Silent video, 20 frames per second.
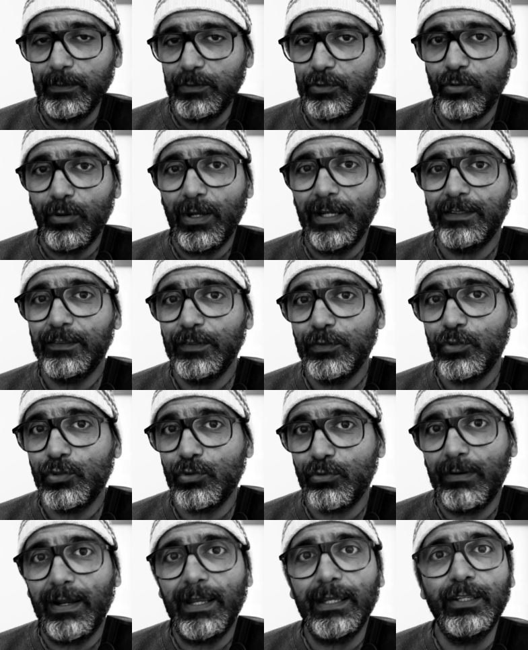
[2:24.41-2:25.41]
try to
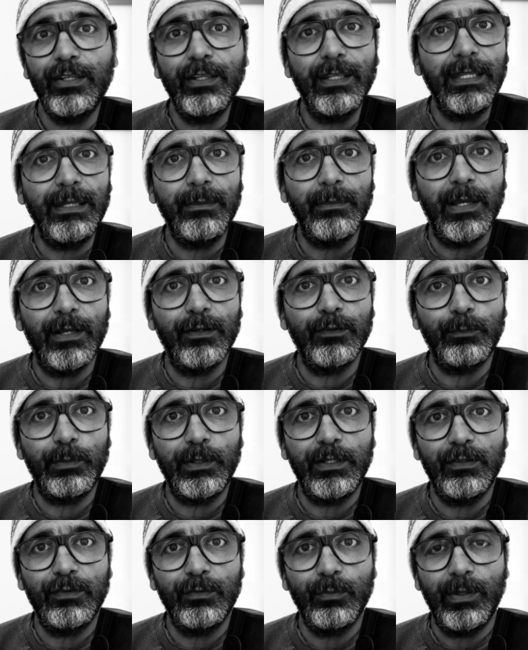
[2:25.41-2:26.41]
track your emails,
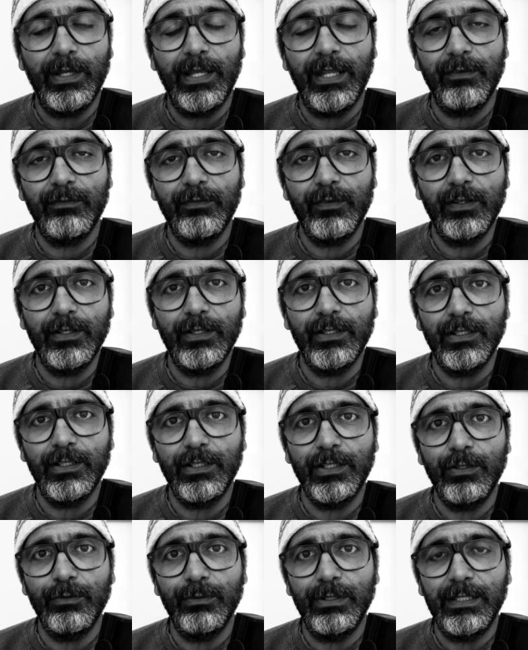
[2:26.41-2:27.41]
because whenever
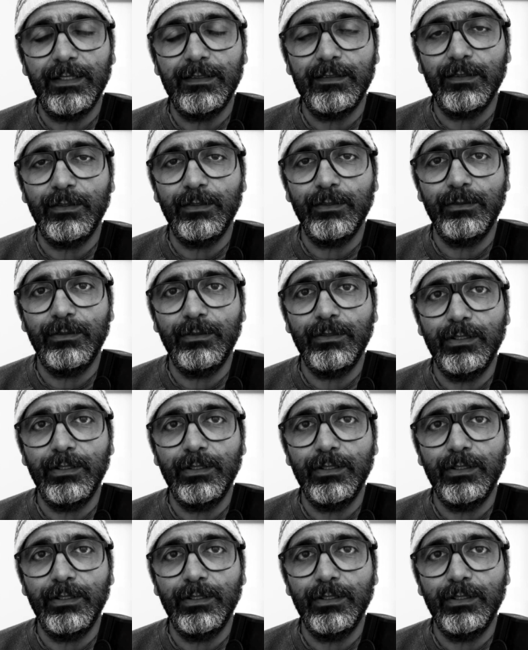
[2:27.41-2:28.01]
you need to